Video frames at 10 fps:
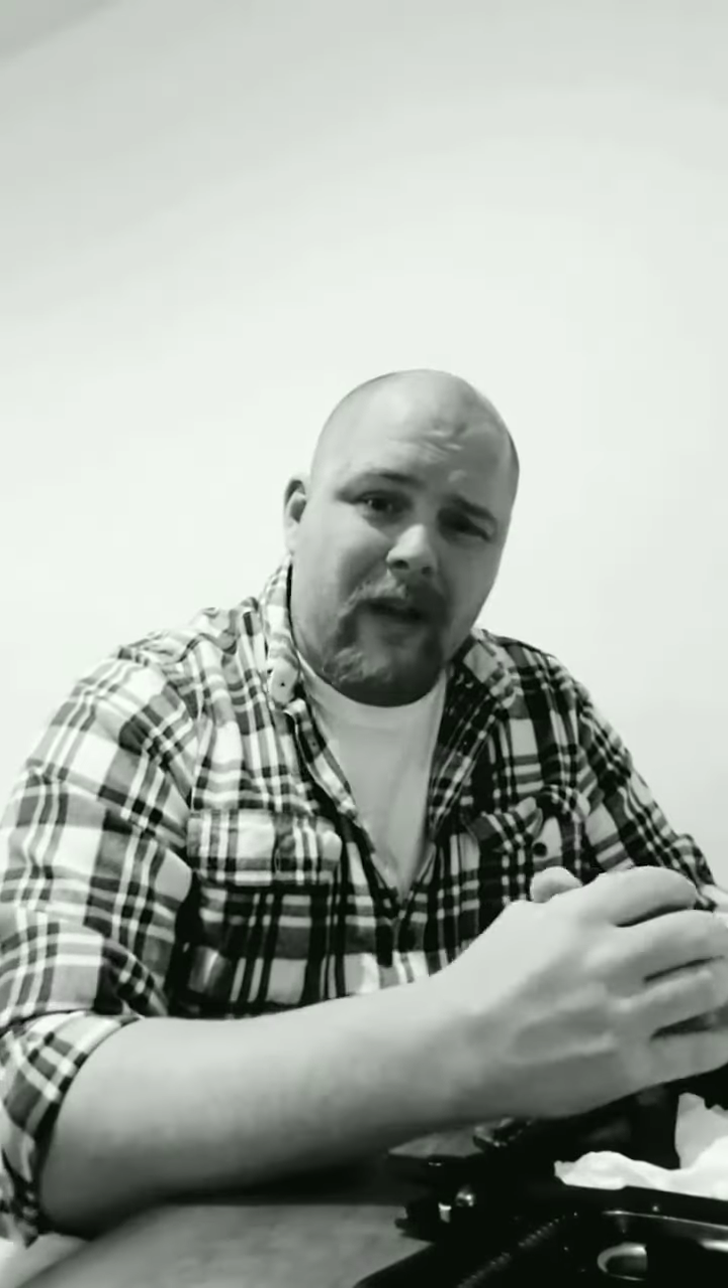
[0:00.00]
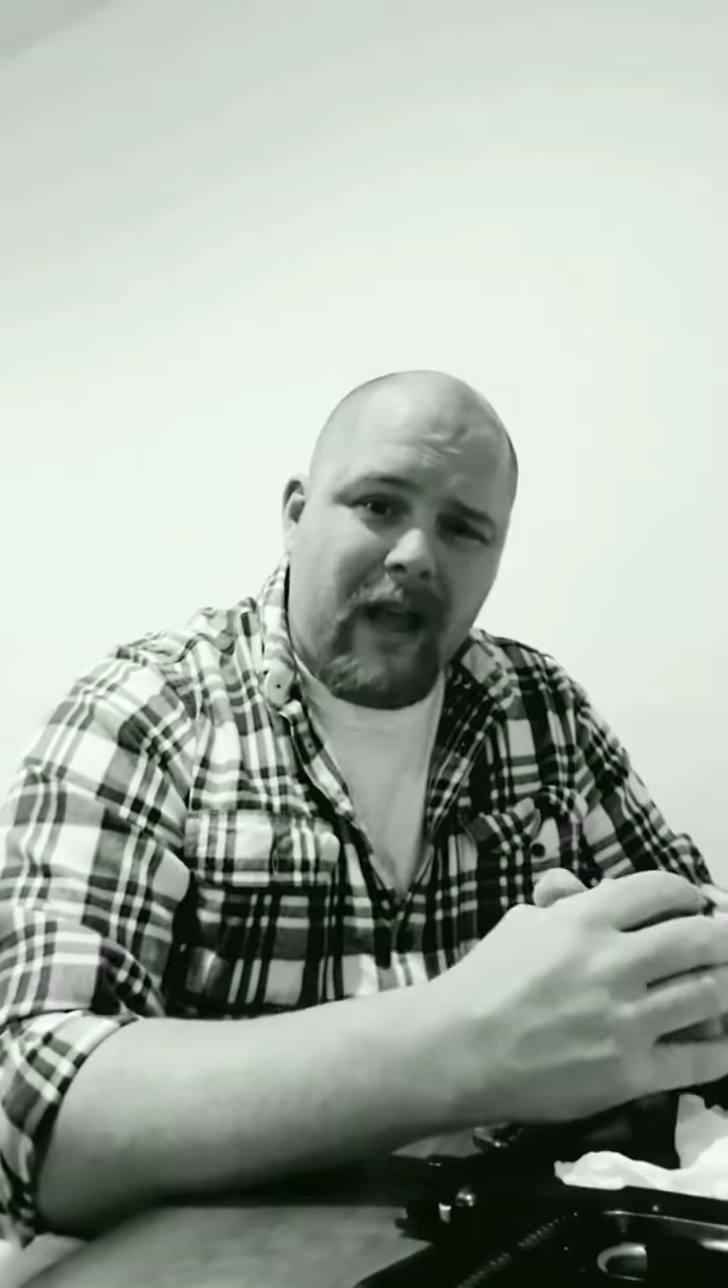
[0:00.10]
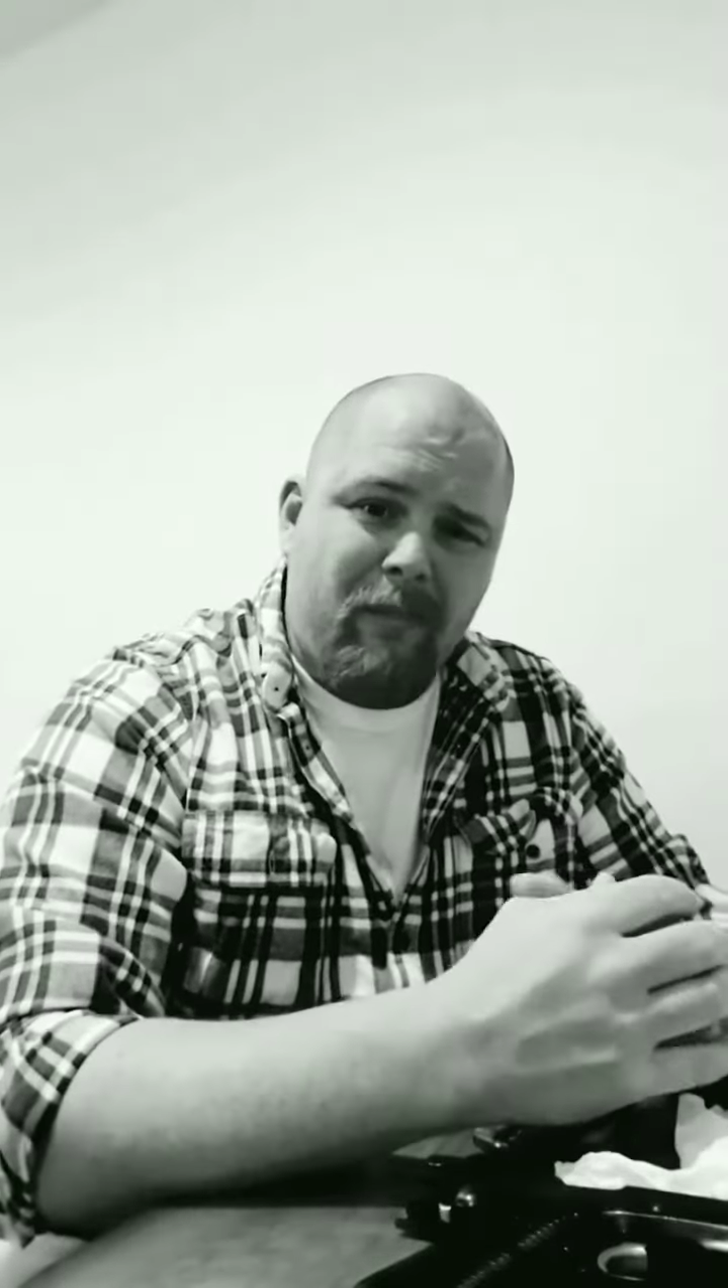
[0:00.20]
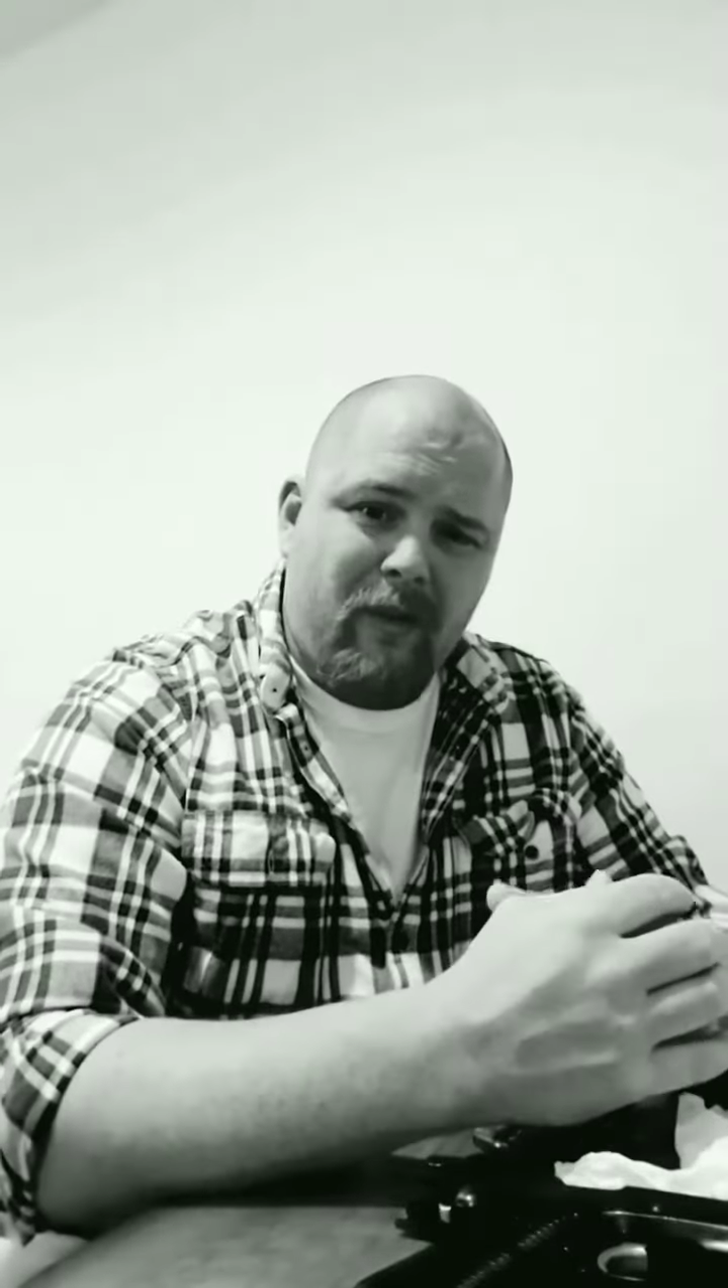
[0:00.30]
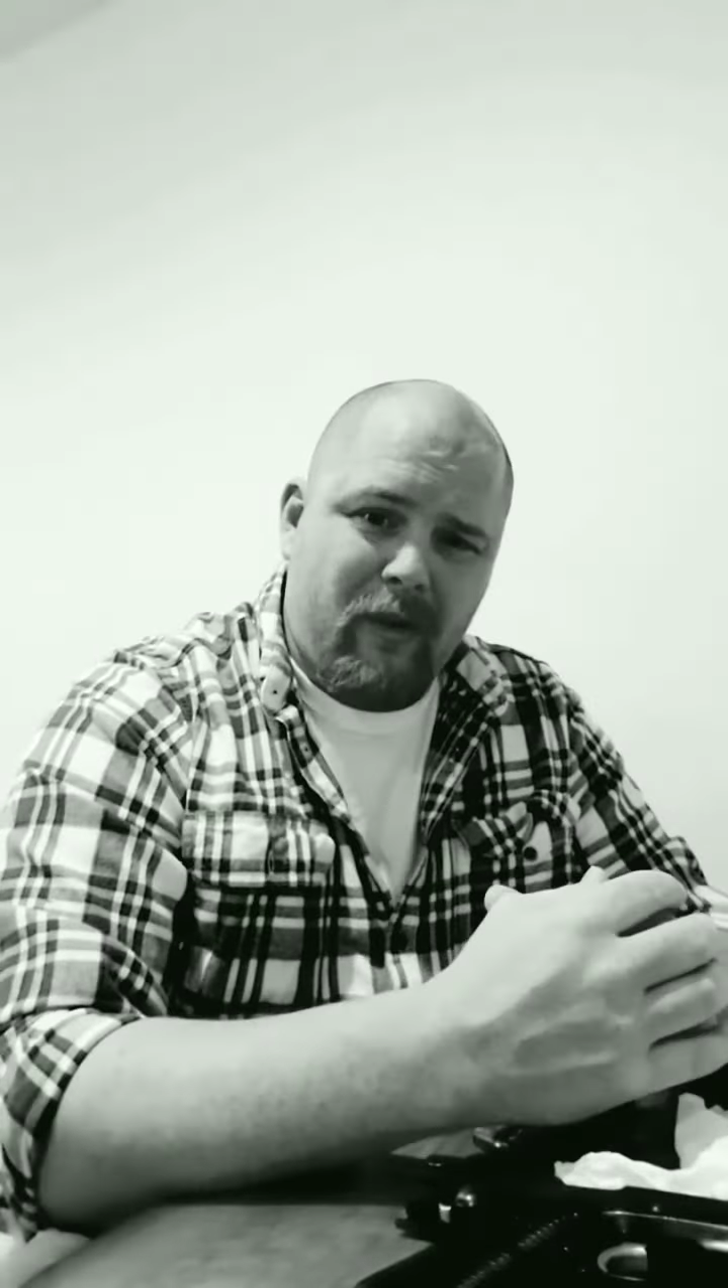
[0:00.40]

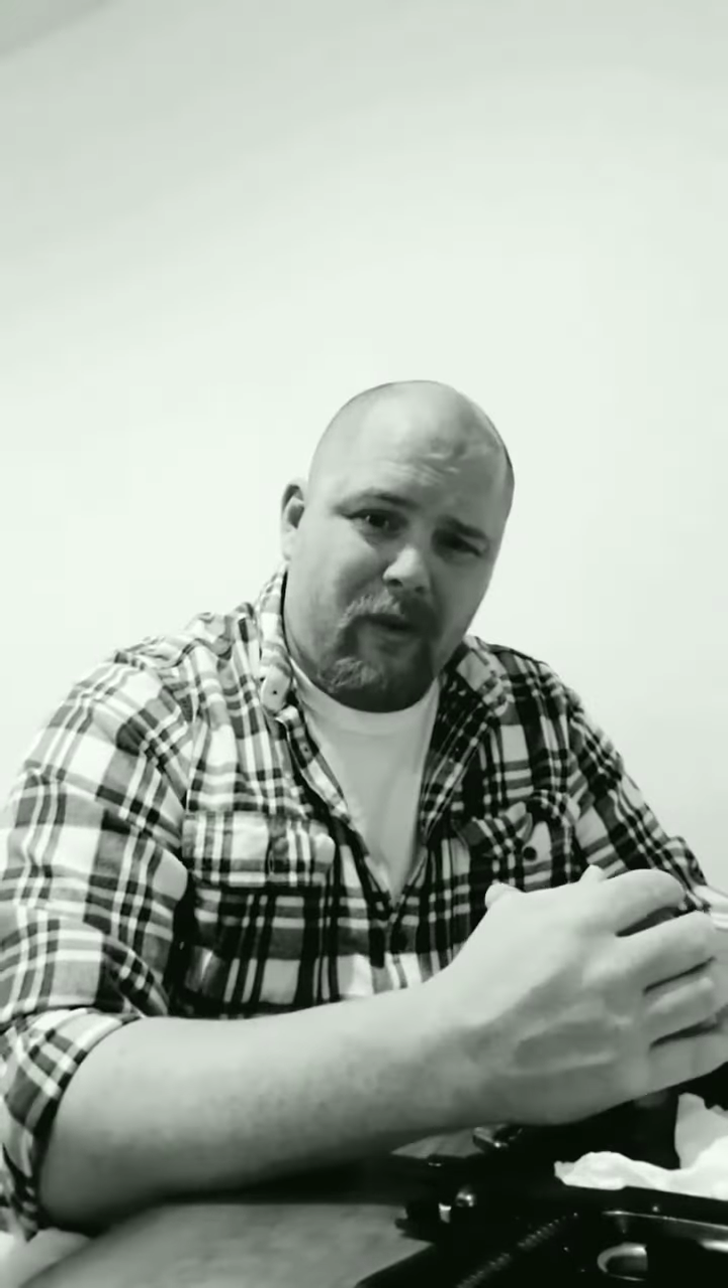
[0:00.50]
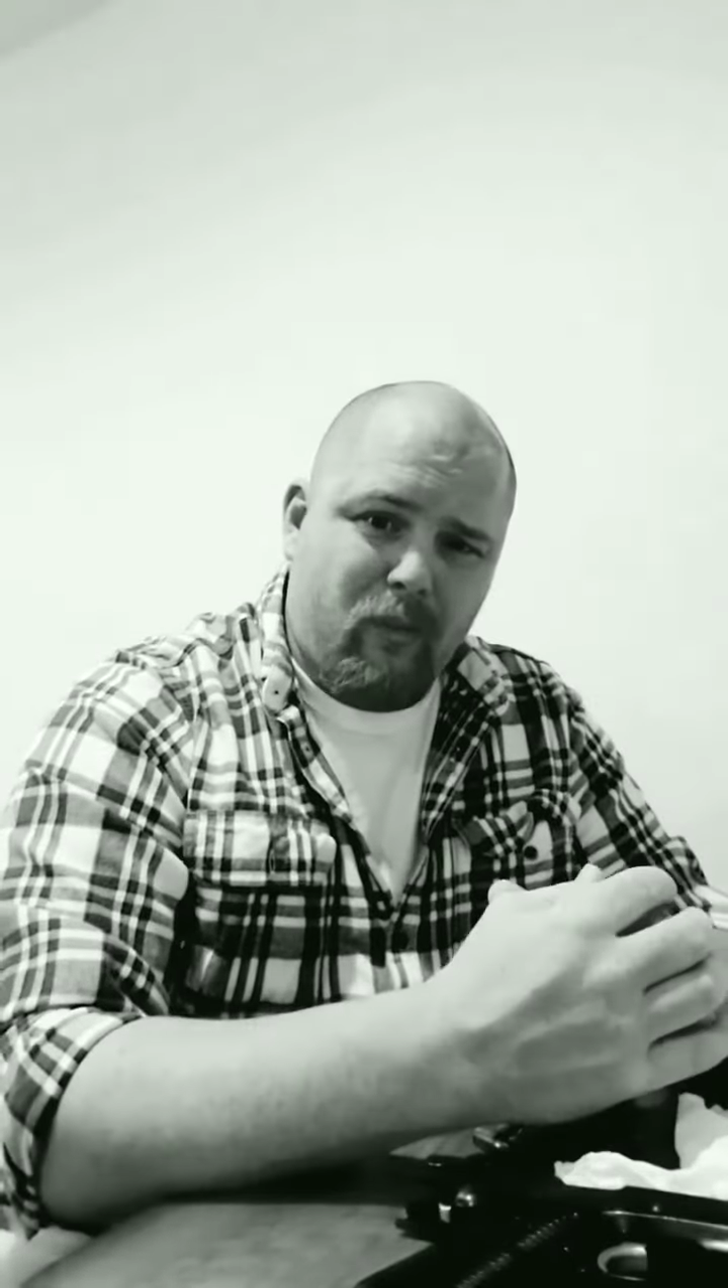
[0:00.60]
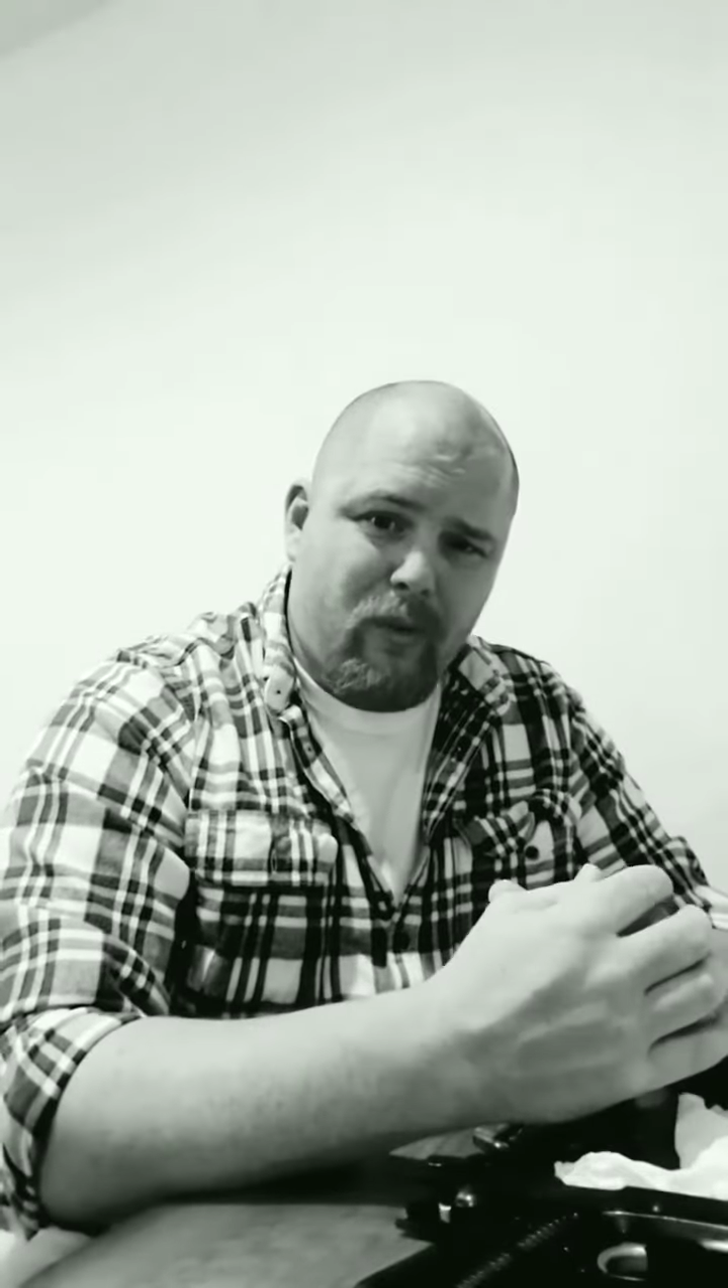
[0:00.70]
9mm